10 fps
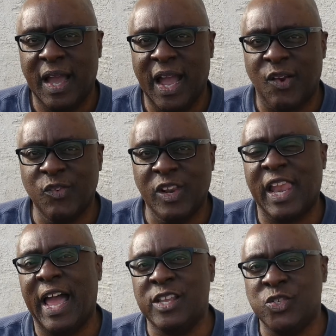I
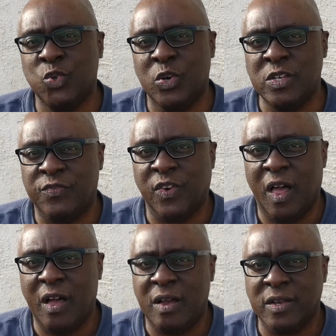realized doing the
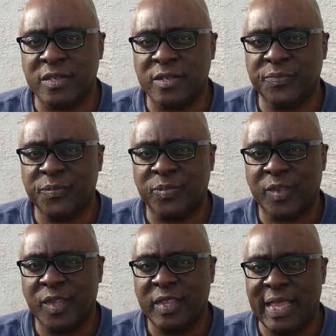vlogs,
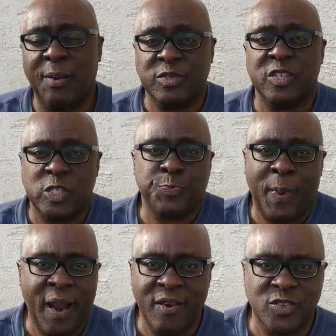that was
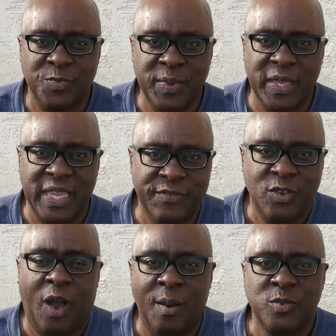inspiring to me,
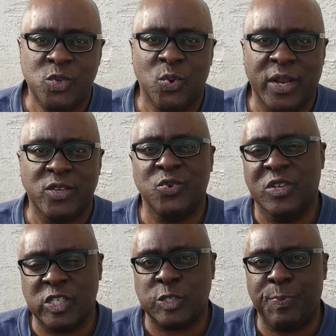even though I'm doing it to
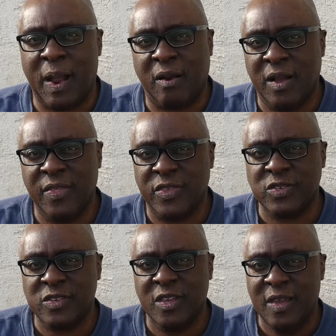inspire
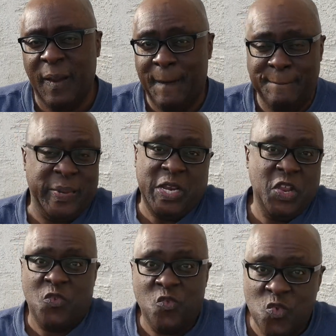others, but
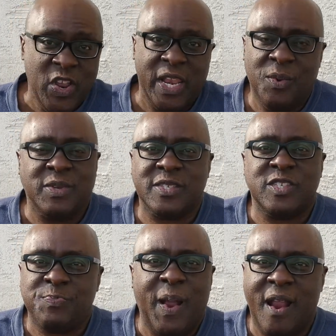it really was
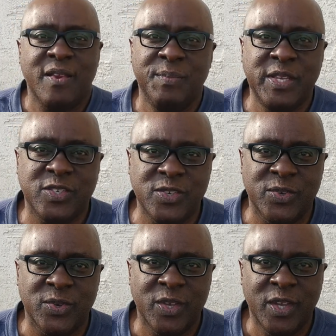inspiring me
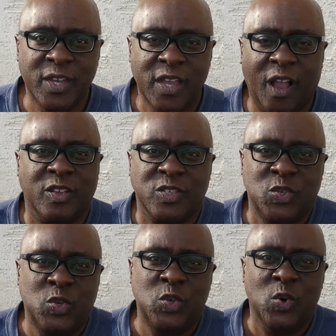too. Because
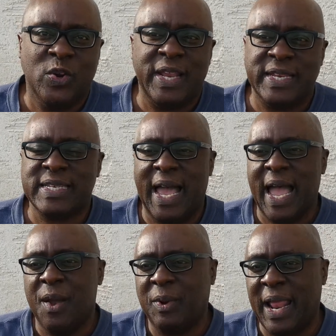during that
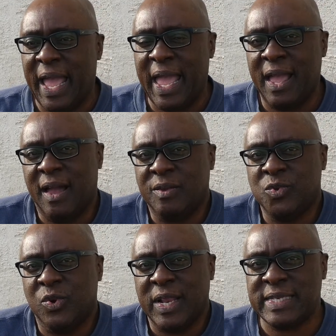time when I, uh,
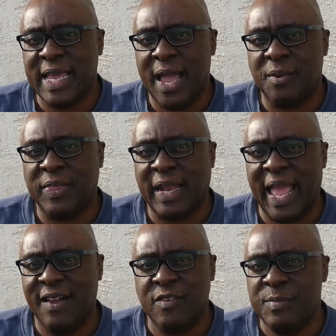during that time that I
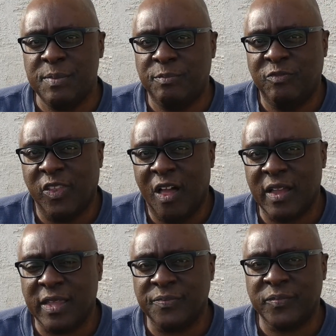haven't been
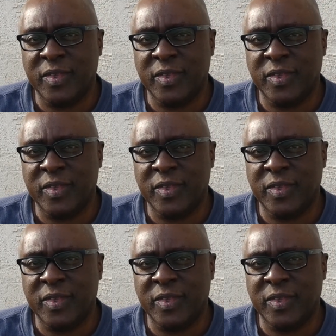vlogging,